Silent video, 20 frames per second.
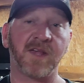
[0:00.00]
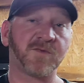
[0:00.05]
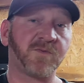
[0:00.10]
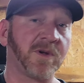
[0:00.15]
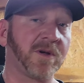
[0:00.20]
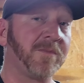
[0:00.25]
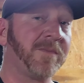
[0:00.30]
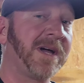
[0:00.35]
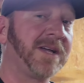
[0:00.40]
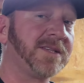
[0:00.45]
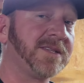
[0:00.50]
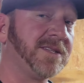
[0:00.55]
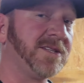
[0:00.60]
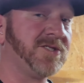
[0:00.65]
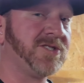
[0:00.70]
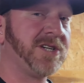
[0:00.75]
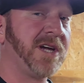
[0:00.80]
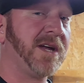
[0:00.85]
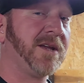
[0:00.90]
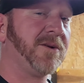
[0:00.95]
guys, welcome back to
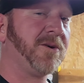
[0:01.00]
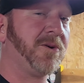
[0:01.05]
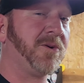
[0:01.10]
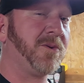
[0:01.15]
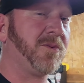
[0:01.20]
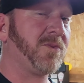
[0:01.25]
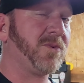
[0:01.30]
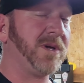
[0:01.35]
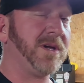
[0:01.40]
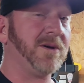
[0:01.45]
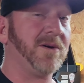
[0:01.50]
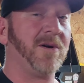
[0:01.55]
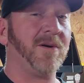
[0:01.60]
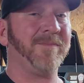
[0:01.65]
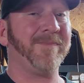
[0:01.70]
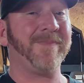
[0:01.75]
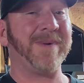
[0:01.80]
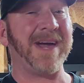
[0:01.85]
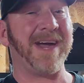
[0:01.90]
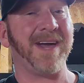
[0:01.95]
the channel. We are
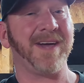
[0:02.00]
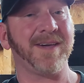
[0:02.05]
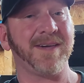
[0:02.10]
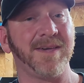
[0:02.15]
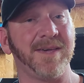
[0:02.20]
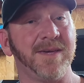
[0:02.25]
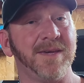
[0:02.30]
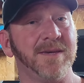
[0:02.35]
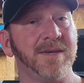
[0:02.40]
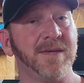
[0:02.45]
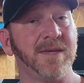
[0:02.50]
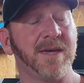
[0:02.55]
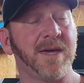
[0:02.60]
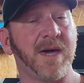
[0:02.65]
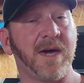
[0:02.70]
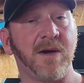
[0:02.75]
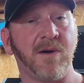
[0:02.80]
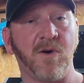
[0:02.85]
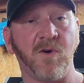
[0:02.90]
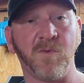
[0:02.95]
back.
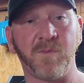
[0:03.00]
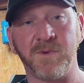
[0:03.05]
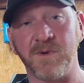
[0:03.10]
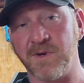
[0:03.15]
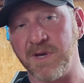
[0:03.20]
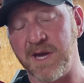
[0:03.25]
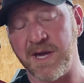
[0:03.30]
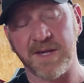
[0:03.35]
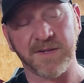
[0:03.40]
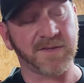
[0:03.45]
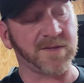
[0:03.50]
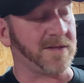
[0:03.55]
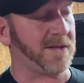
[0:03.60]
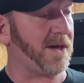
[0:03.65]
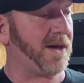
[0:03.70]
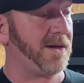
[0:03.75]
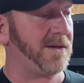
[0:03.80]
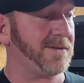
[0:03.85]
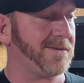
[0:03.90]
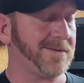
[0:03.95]
I hope you guys
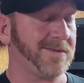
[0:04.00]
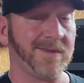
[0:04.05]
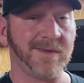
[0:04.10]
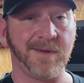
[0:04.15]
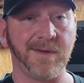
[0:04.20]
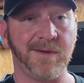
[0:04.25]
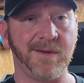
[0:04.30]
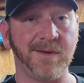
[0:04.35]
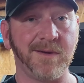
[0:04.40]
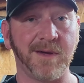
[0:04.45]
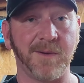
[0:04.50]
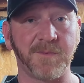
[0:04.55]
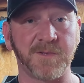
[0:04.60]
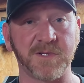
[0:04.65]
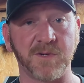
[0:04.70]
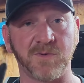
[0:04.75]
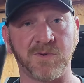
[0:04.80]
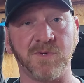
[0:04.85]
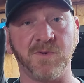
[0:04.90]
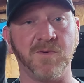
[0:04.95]
like the
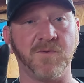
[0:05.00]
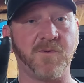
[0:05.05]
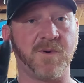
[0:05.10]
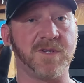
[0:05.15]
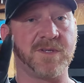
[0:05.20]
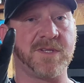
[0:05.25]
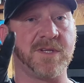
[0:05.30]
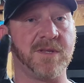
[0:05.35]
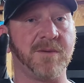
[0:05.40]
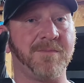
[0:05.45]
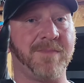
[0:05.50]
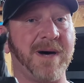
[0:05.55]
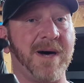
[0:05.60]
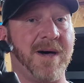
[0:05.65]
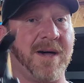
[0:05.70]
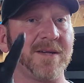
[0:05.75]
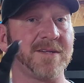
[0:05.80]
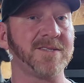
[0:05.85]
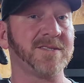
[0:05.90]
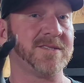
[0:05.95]
episode 2 of What's in the
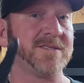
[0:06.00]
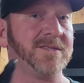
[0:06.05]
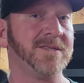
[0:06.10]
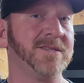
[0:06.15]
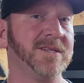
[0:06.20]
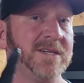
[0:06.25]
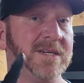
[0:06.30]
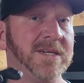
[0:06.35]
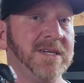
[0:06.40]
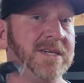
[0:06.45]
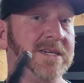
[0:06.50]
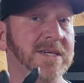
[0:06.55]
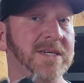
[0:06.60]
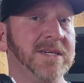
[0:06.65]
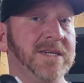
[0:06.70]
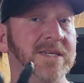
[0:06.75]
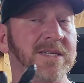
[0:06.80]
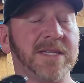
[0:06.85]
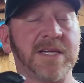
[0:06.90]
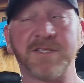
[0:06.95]
Box.
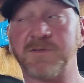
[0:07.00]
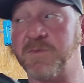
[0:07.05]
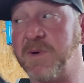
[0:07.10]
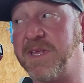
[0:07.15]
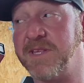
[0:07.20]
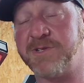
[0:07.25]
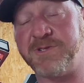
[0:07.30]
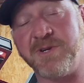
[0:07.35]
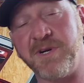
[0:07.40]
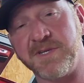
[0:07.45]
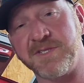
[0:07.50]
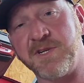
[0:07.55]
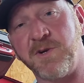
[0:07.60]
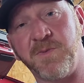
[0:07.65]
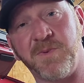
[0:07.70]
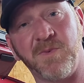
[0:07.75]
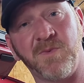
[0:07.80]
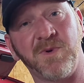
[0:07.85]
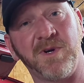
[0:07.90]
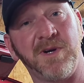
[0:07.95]
That's why the trunk's
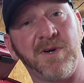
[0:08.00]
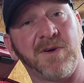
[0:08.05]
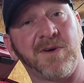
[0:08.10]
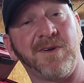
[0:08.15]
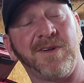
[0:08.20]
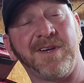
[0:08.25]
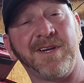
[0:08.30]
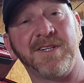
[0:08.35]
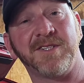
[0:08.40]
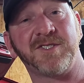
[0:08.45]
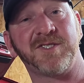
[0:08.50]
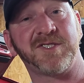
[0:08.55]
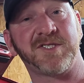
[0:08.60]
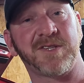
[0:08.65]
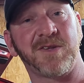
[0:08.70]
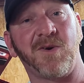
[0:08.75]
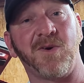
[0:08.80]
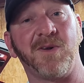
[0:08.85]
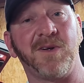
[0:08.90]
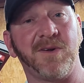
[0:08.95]
open. We are going to get
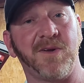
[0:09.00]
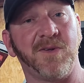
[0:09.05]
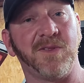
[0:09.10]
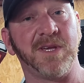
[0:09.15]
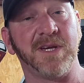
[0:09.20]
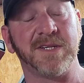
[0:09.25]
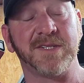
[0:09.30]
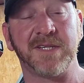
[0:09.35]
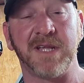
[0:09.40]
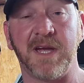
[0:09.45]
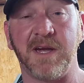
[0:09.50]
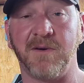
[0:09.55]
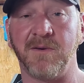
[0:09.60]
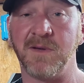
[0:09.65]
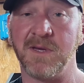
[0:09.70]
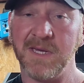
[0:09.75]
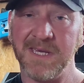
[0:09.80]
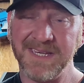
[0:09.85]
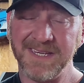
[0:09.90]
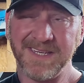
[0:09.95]
started on this
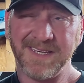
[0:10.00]
now.